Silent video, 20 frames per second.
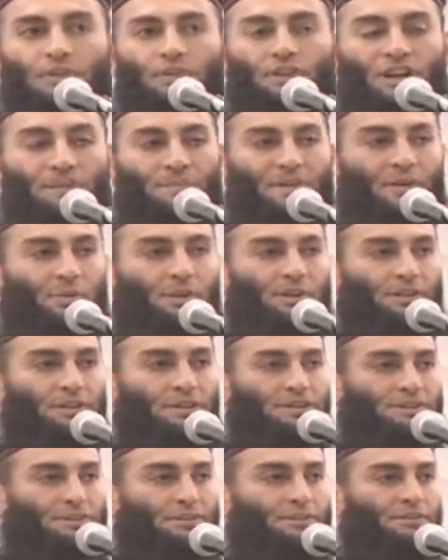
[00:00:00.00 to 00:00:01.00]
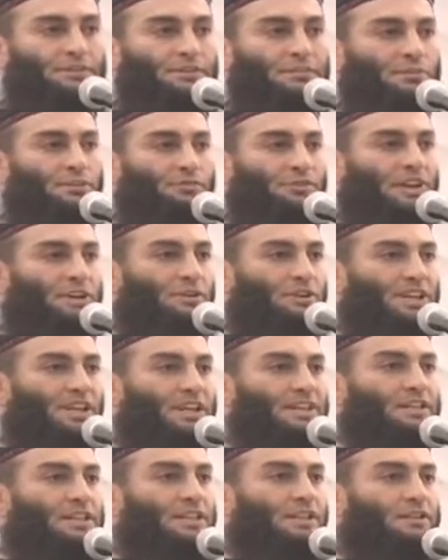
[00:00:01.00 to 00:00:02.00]
I bear witness without
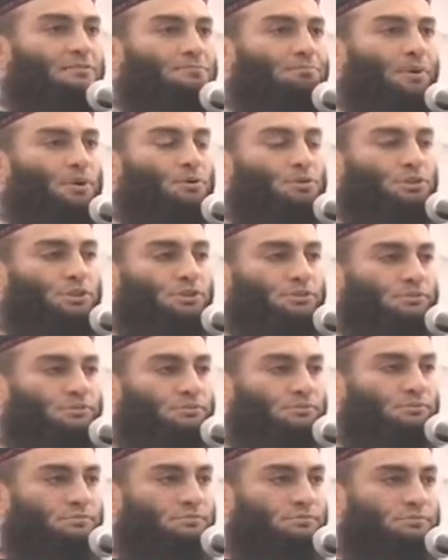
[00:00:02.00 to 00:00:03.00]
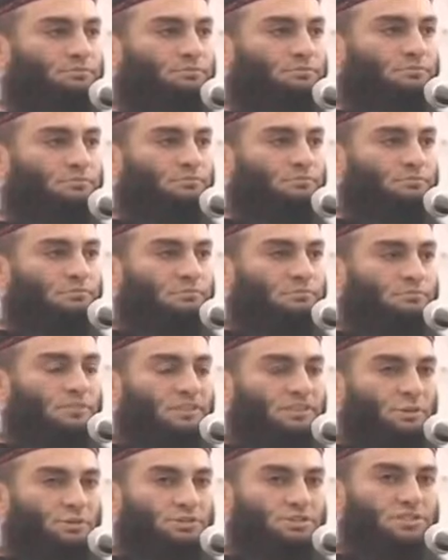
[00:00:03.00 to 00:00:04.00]
any compulsion
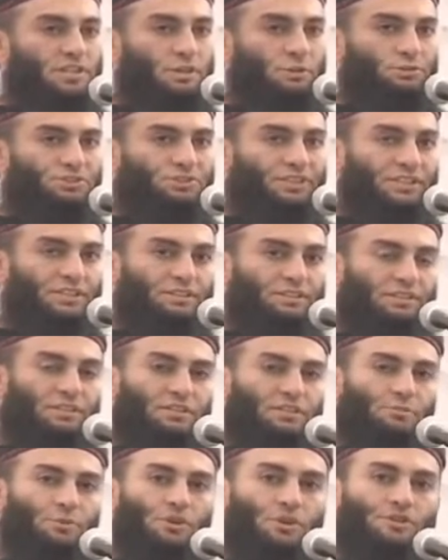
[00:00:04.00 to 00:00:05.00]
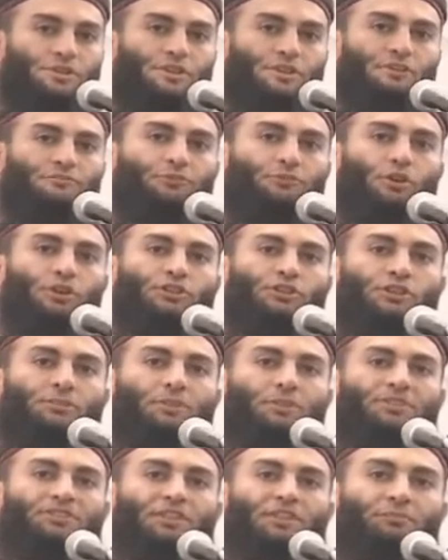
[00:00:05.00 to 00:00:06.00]
that there is no deity worthy of
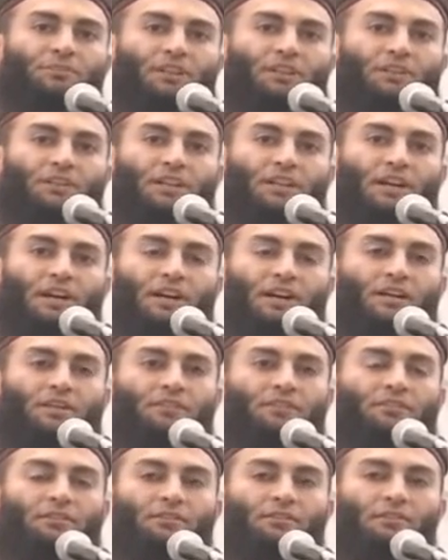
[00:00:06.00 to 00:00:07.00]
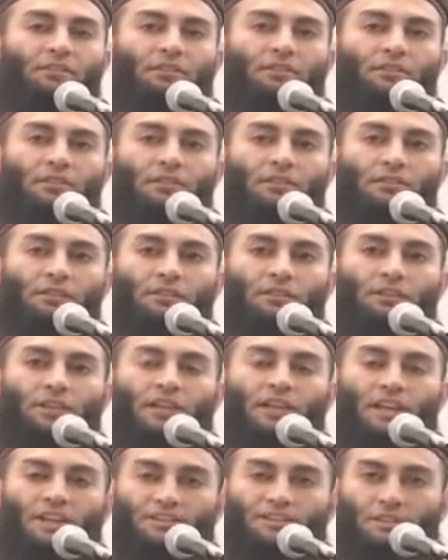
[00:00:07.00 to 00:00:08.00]
worship except Allah.
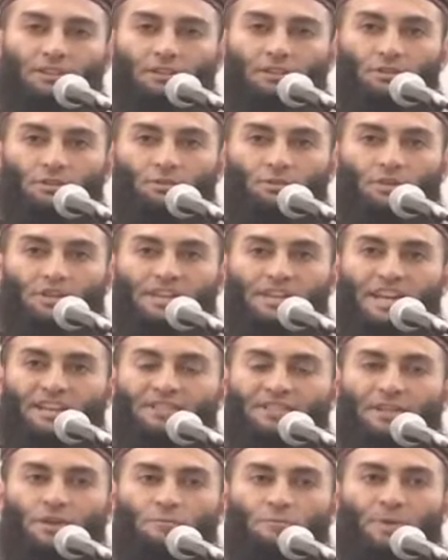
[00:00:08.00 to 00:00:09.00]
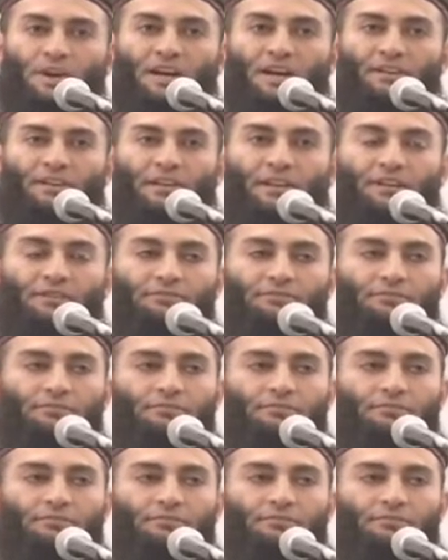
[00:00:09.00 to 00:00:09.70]
He is alone and He has no partner.